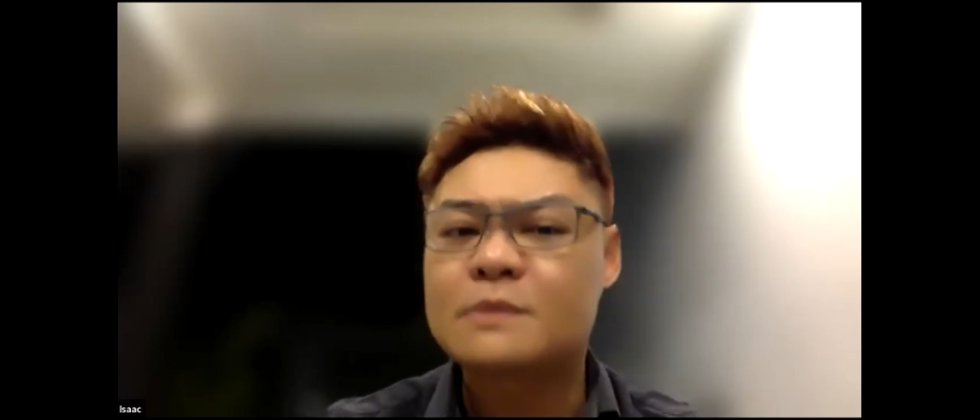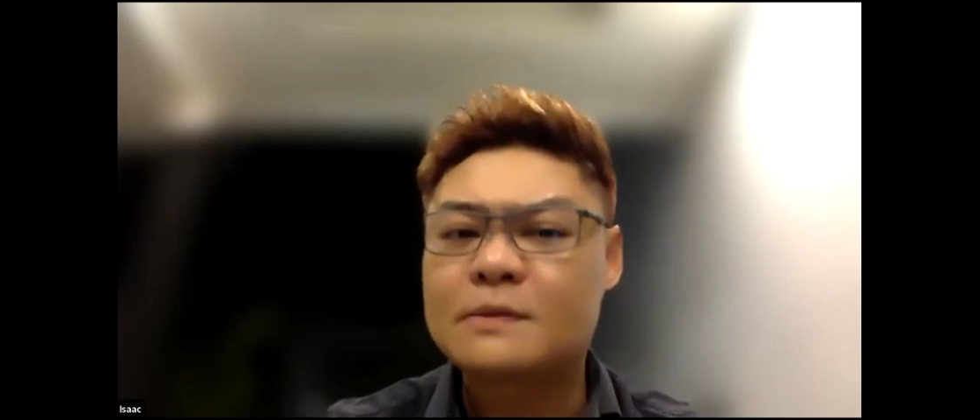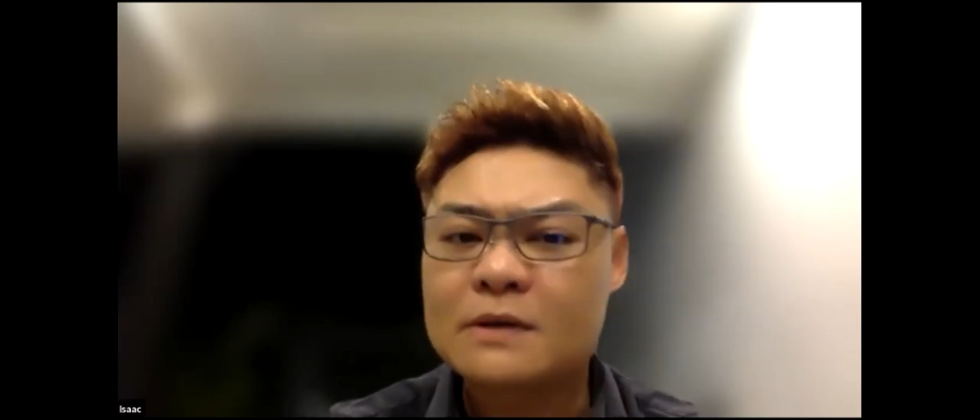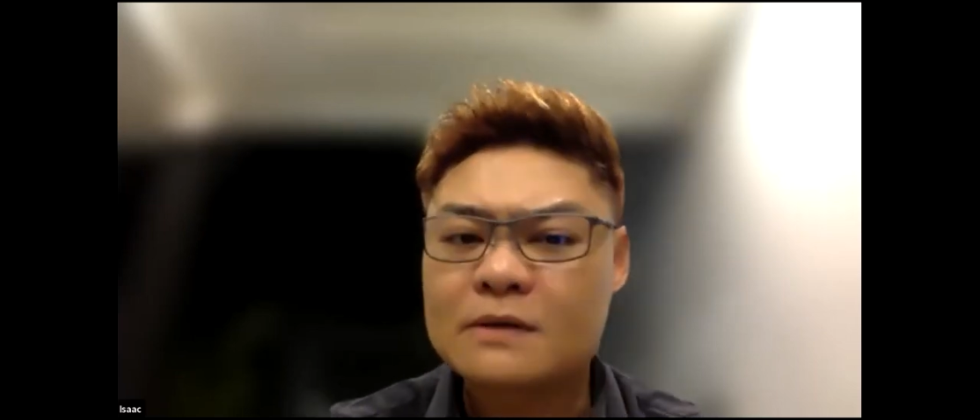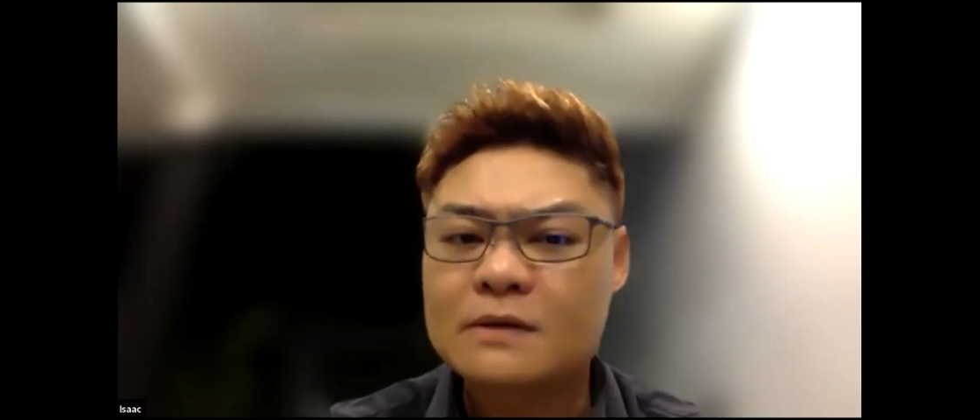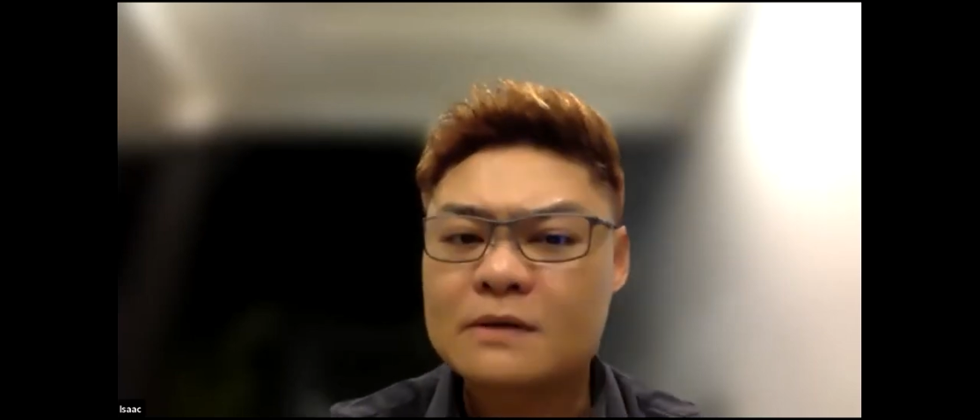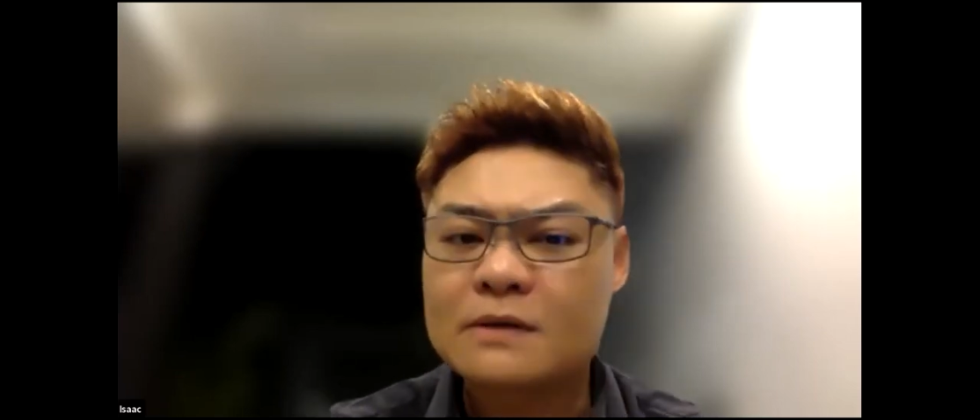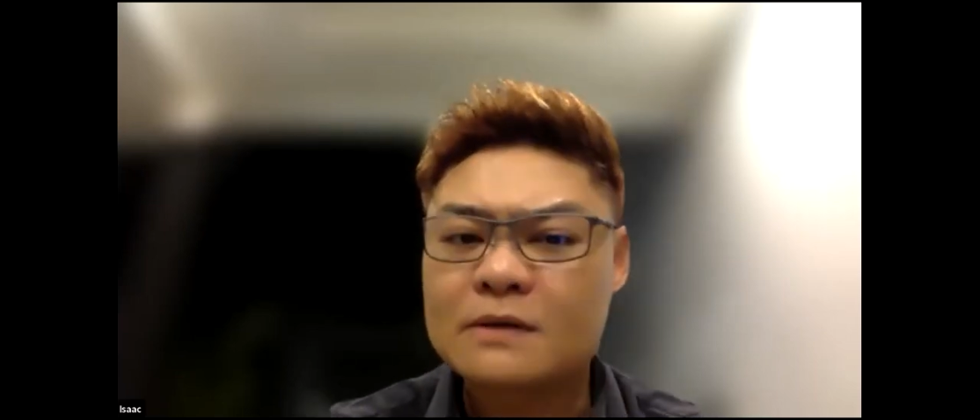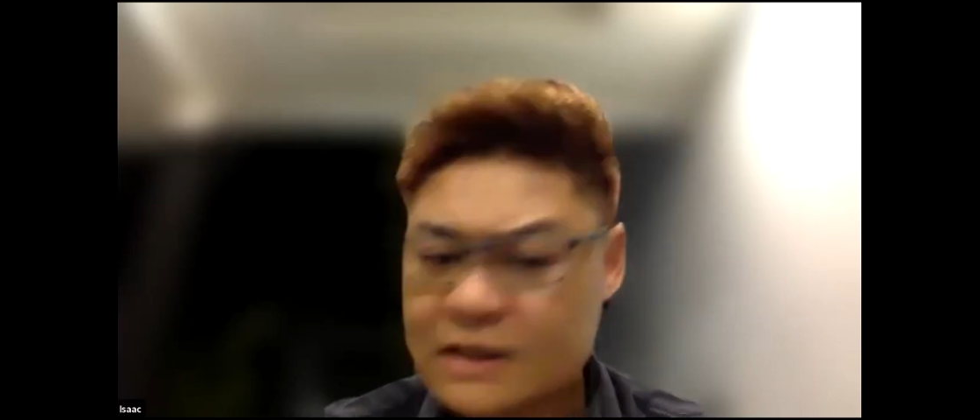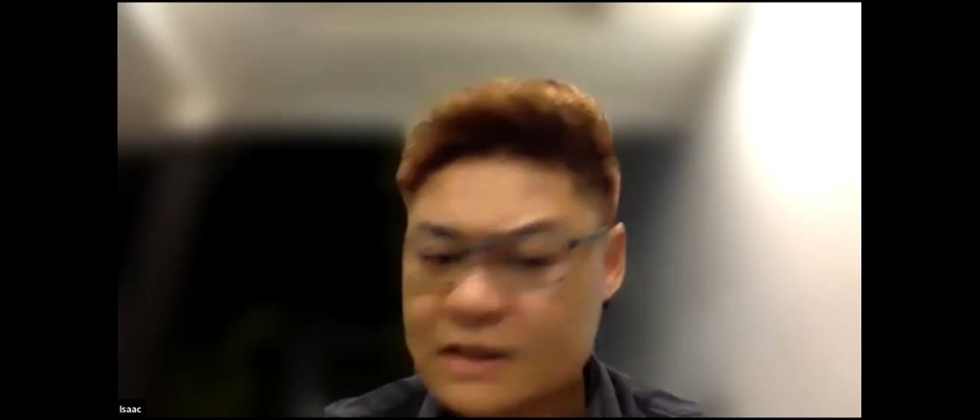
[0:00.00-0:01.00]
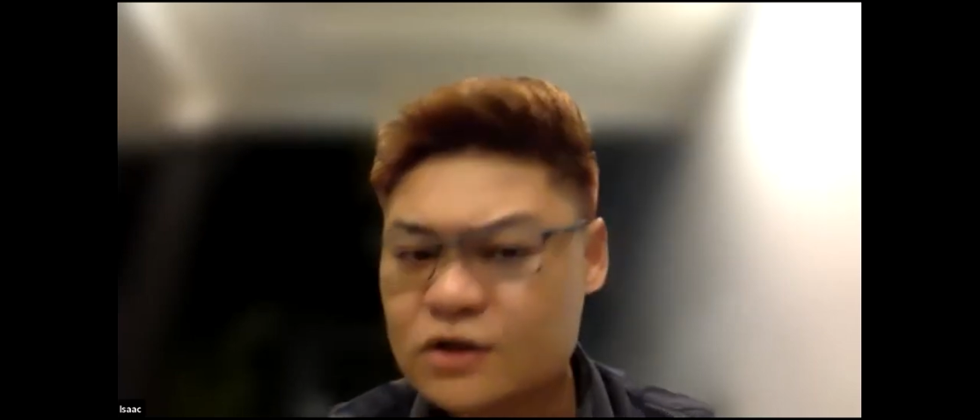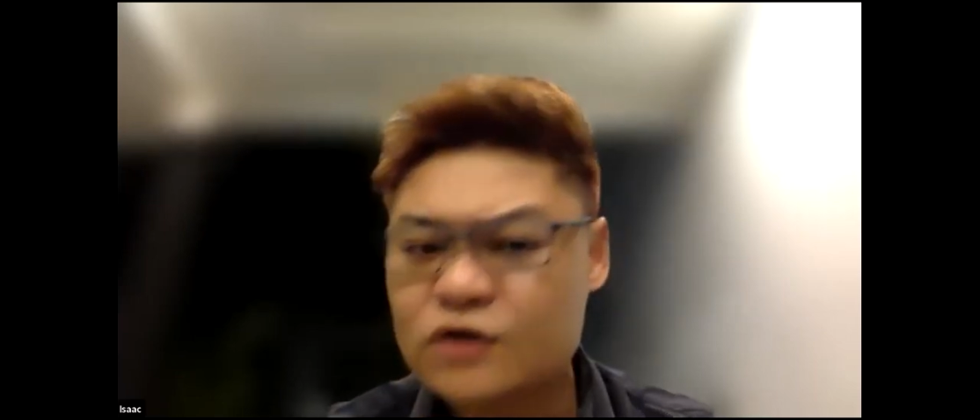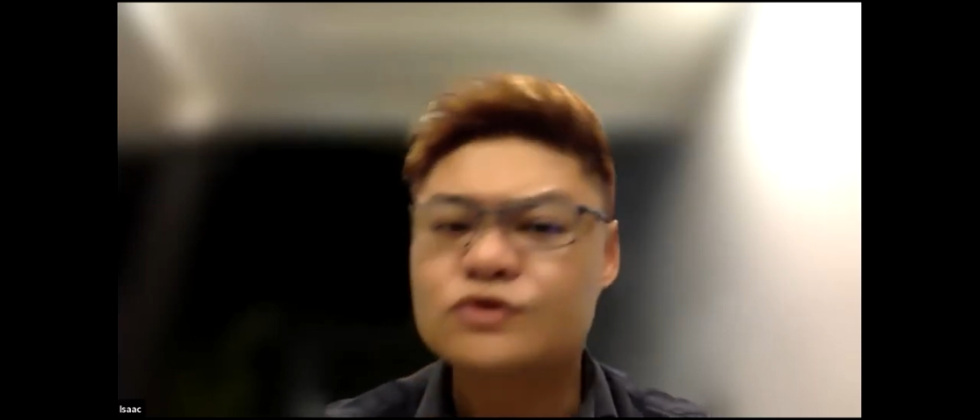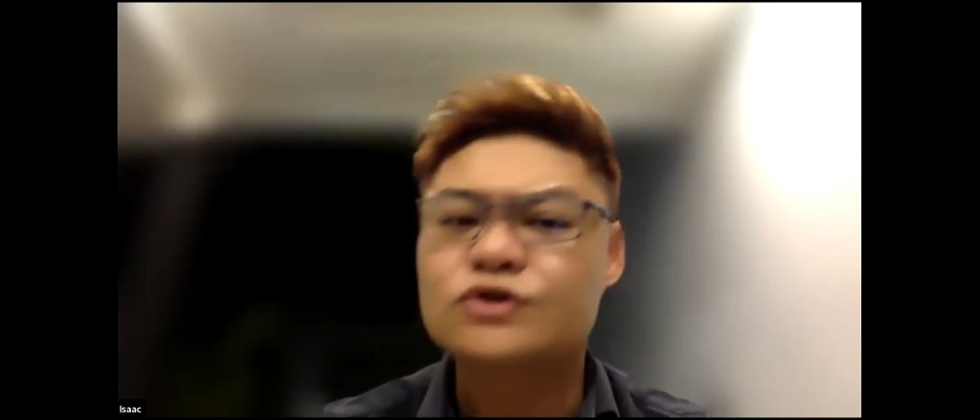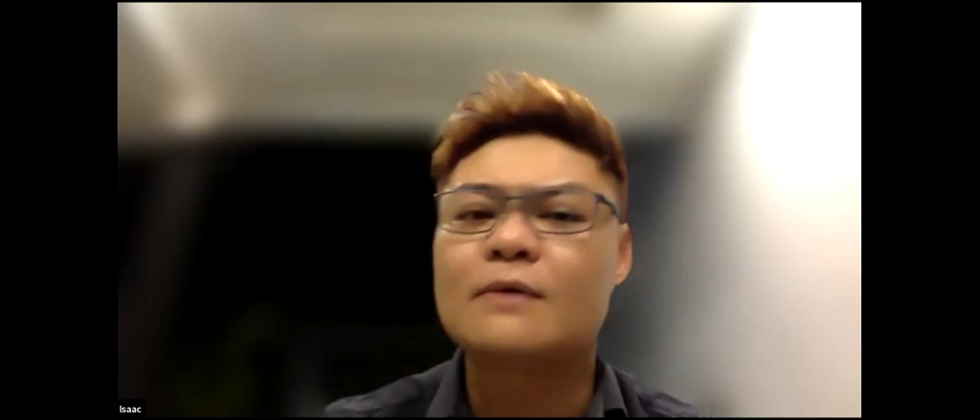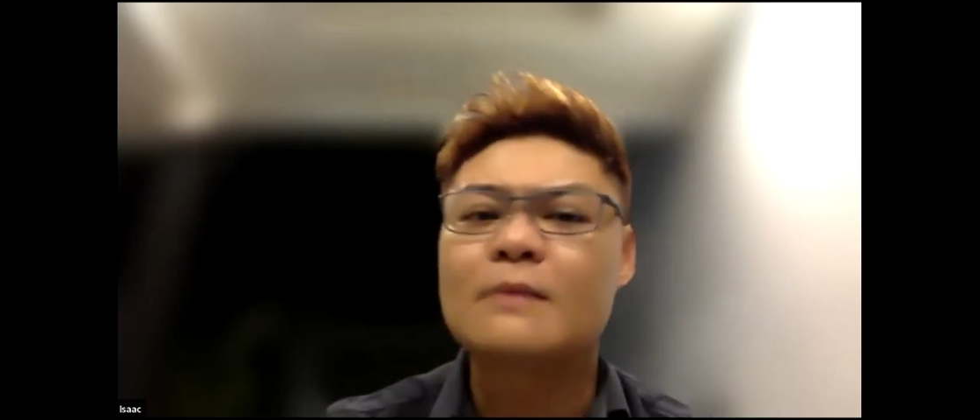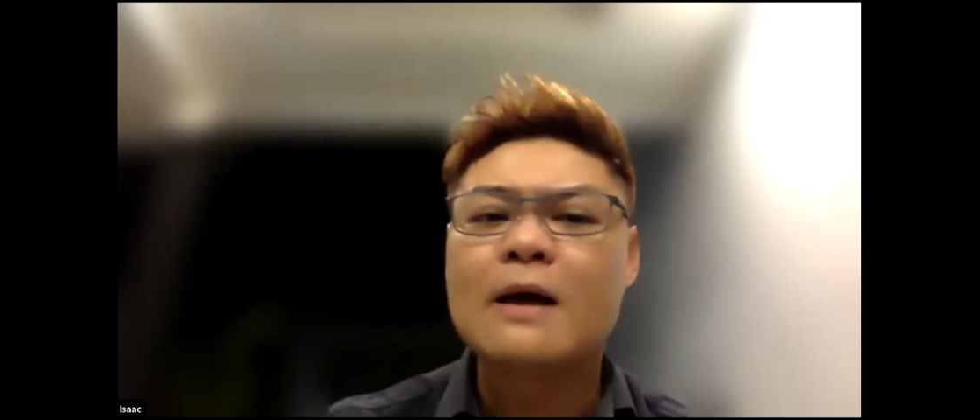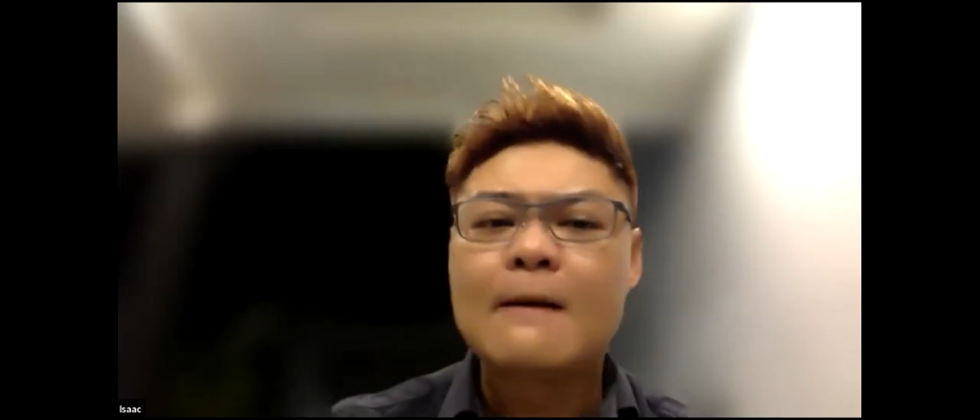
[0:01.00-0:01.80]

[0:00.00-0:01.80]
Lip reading: people may getting the new job.